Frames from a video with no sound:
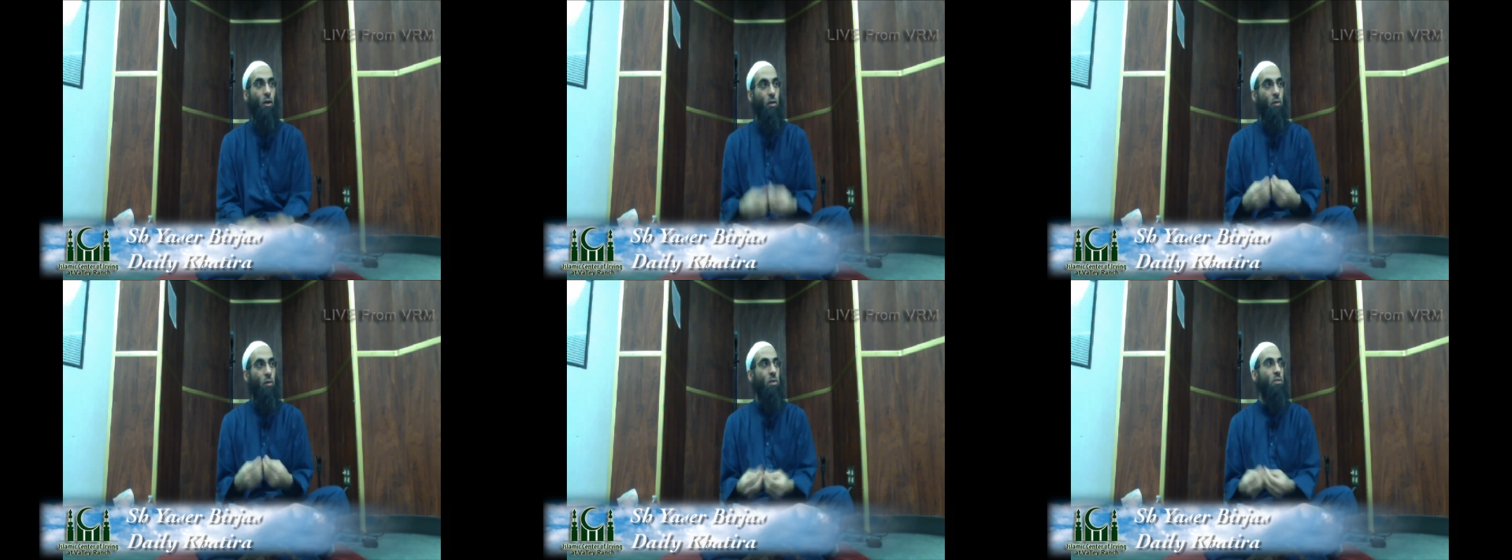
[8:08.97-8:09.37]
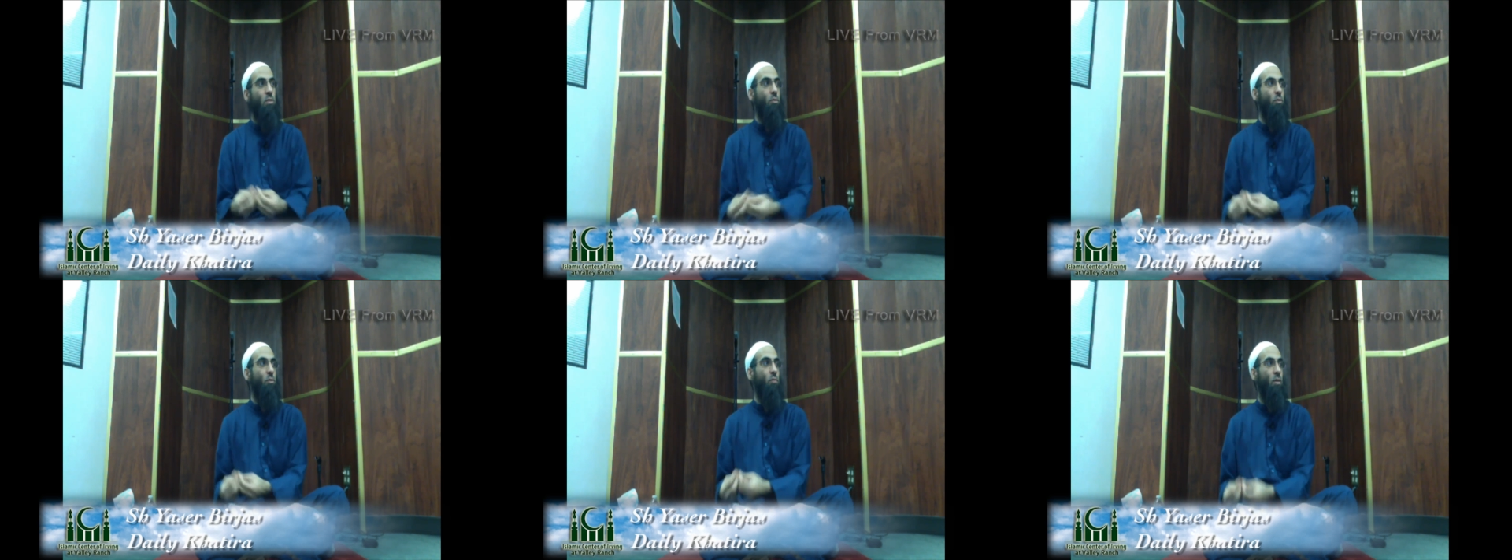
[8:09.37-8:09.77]
the
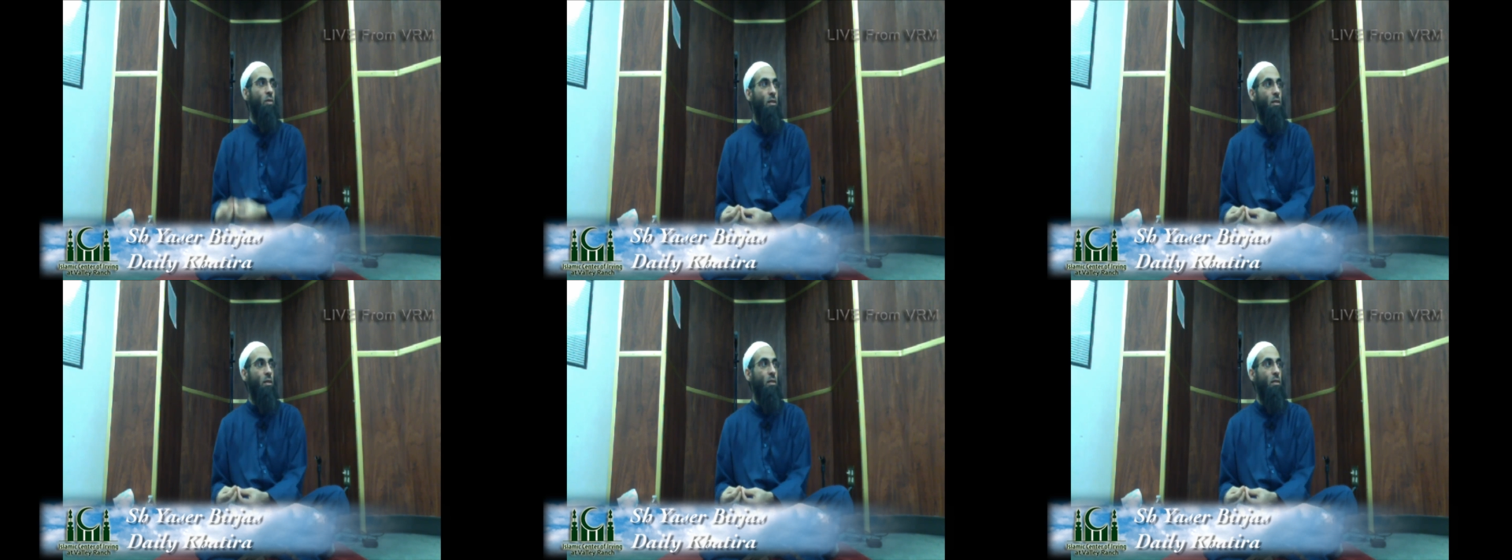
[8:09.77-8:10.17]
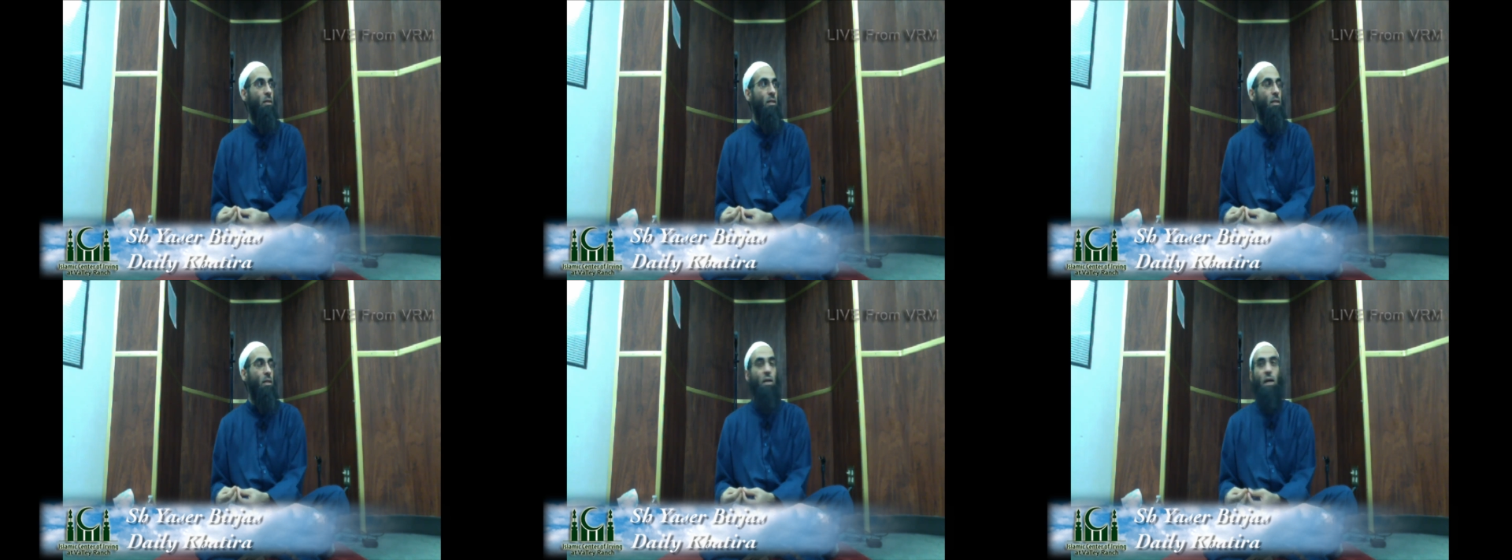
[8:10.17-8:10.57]
Messenger of Allah
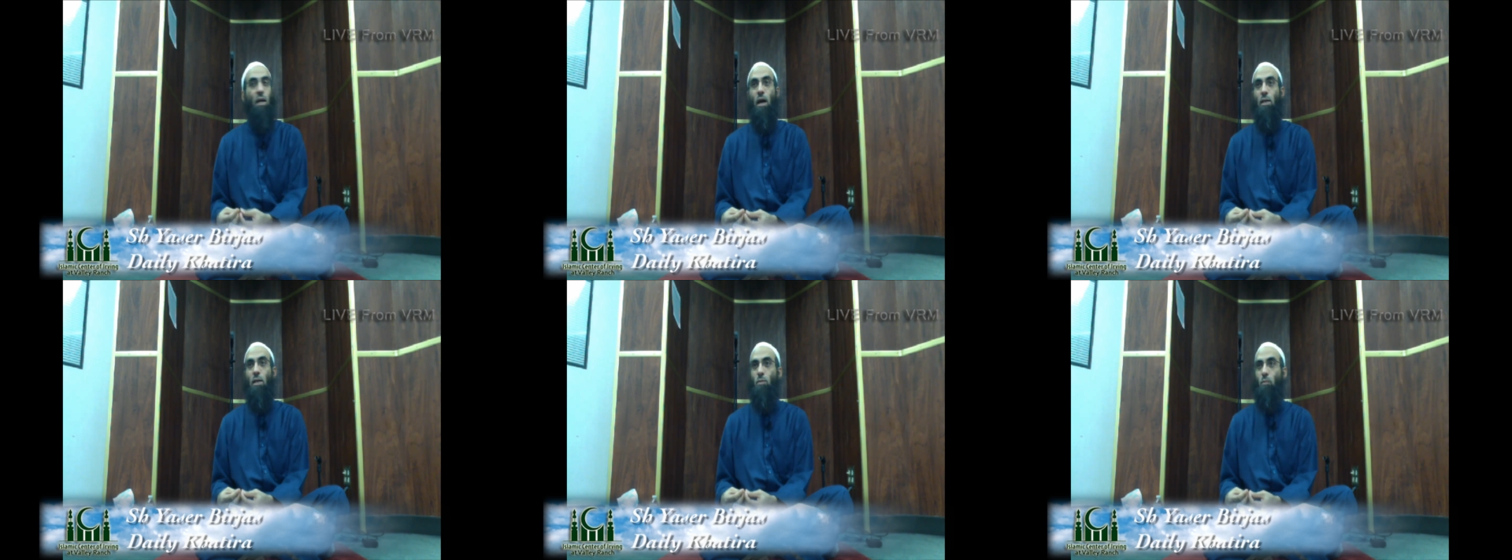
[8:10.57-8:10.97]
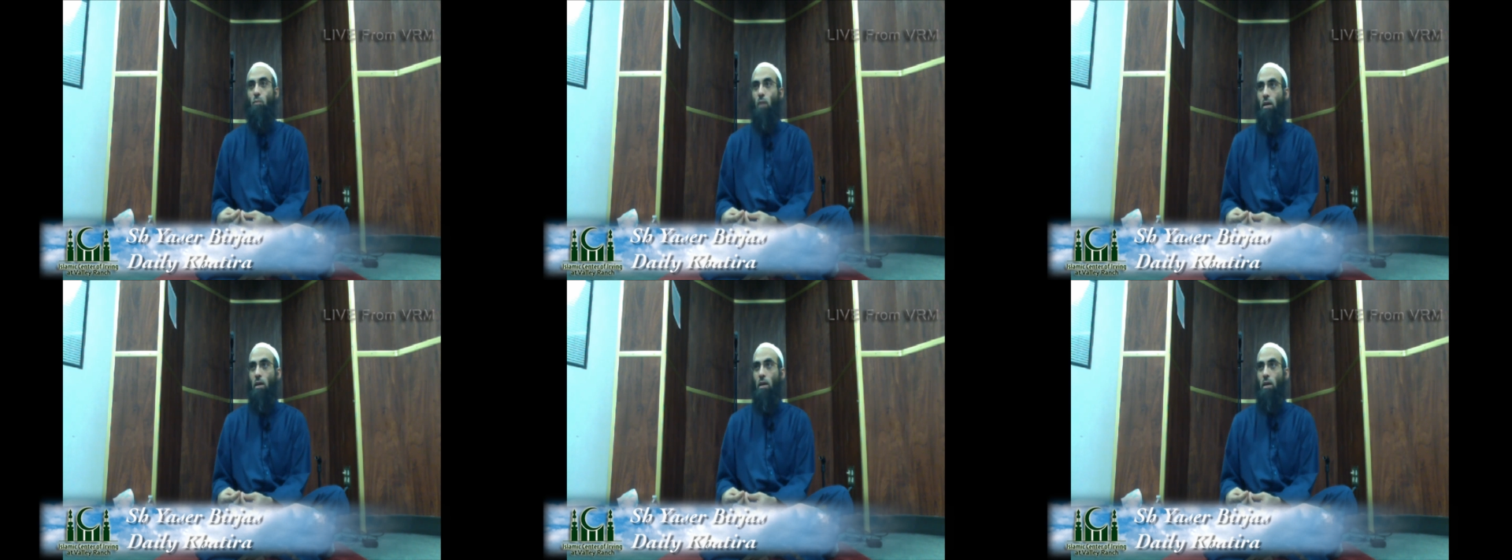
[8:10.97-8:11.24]
has